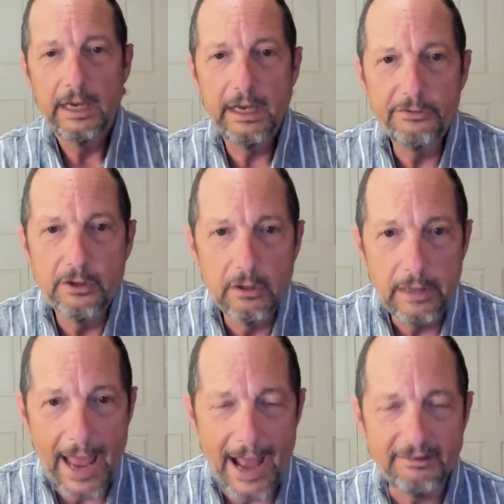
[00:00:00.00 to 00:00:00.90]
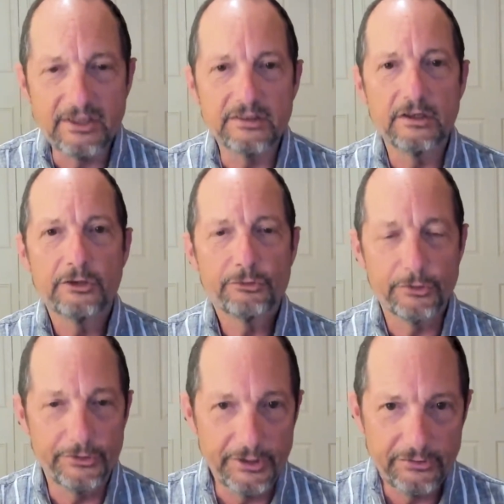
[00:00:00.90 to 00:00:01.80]
In the Latin
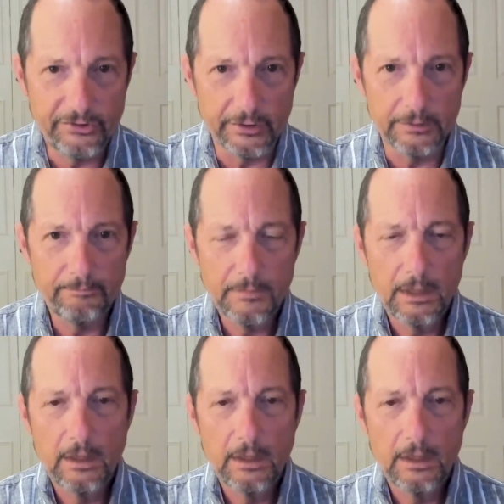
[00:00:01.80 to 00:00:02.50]
tradition,